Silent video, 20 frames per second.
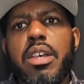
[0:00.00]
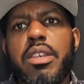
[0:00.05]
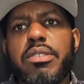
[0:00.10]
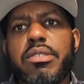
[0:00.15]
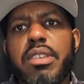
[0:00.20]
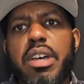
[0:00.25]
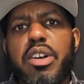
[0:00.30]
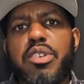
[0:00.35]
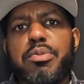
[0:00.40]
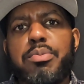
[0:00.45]

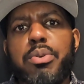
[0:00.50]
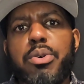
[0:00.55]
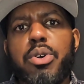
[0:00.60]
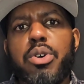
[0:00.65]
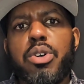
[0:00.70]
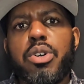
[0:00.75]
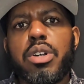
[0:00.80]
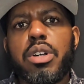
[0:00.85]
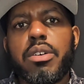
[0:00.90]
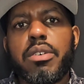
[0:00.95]

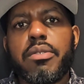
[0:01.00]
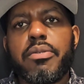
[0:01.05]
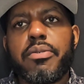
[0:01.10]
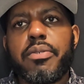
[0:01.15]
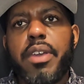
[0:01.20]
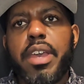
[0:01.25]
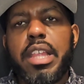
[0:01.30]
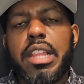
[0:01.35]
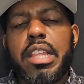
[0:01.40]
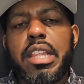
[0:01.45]
Southpaw,
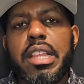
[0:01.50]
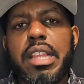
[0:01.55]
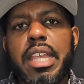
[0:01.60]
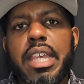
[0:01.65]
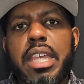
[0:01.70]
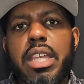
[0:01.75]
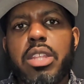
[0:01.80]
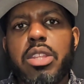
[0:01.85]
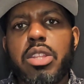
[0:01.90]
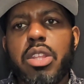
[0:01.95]
fairly
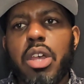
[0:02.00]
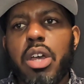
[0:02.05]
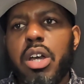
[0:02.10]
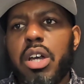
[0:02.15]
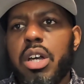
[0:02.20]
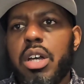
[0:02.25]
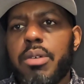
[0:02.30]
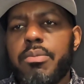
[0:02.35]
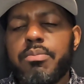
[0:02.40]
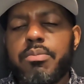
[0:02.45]
lean,
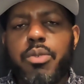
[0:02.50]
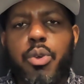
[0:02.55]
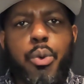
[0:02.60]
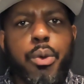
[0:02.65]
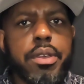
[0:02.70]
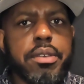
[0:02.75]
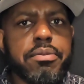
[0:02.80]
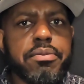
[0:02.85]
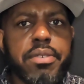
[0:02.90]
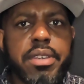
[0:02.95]

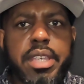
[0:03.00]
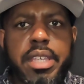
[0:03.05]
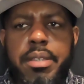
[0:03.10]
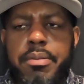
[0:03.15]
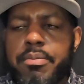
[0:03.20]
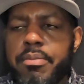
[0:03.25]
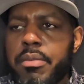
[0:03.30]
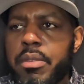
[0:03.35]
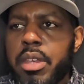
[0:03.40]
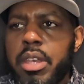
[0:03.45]
quick feet.
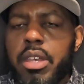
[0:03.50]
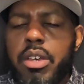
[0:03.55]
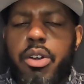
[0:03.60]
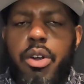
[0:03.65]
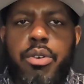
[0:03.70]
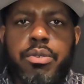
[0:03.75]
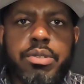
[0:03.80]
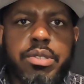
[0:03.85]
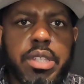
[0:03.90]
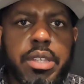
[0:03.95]

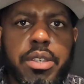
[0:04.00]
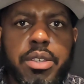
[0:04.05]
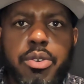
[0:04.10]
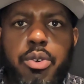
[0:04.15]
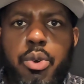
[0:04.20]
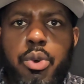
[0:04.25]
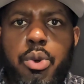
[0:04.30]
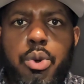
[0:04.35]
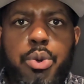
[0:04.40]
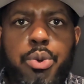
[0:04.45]
Obviously
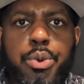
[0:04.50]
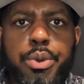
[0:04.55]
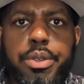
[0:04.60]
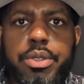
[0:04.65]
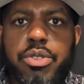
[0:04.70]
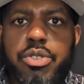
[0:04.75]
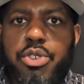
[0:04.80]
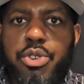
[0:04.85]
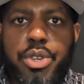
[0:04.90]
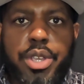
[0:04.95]

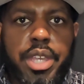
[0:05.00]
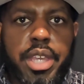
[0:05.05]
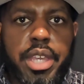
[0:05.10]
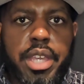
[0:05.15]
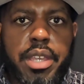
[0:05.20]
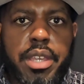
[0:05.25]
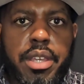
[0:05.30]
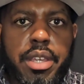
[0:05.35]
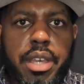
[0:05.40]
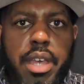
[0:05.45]
awkward,
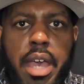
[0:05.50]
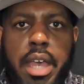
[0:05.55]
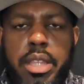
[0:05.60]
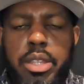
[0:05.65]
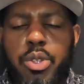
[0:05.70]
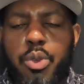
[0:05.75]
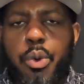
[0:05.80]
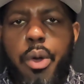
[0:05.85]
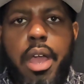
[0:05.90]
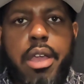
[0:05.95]
tricky,
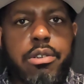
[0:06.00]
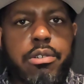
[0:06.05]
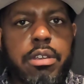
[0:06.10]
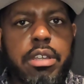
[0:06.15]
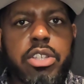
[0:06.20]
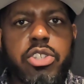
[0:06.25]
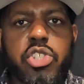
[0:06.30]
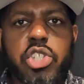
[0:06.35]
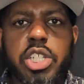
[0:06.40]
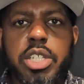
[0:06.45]
and quite
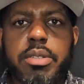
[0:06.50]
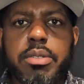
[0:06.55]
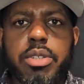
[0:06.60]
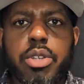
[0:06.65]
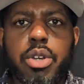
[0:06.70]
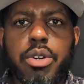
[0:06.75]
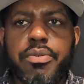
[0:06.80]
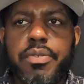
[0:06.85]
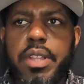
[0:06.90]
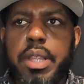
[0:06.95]
rangy.
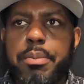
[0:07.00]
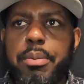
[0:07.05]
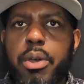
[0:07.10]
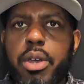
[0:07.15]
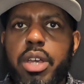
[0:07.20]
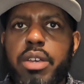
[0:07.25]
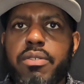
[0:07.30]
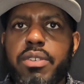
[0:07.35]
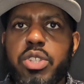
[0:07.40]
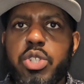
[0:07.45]
You got Filip
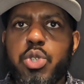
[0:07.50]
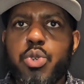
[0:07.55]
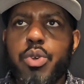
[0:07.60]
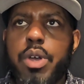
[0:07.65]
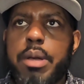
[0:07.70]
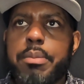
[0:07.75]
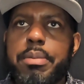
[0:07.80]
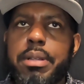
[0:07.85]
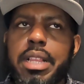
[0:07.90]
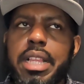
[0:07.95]
Ergovic, who
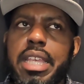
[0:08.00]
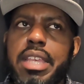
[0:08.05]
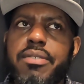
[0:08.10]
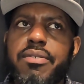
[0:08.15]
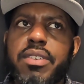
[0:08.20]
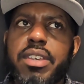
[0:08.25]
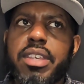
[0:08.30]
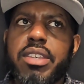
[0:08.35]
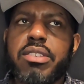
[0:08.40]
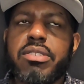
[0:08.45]
I
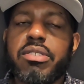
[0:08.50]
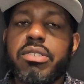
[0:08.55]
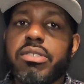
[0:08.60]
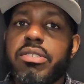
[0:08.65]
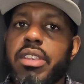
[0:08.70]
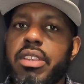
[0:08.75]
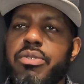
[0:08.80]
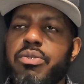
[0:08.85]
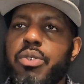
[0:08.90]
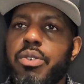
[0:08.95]
believe is
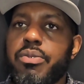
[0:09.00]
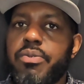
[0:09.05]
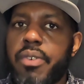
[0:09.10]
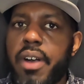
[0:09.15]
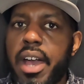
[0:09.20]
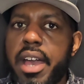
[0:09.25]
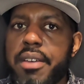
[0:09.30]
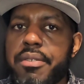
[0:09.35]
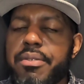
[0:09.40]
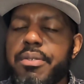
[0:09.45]

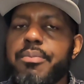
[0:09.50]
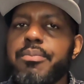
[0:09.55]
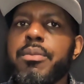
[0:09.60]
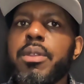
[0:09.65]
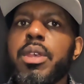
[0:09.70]
6'5".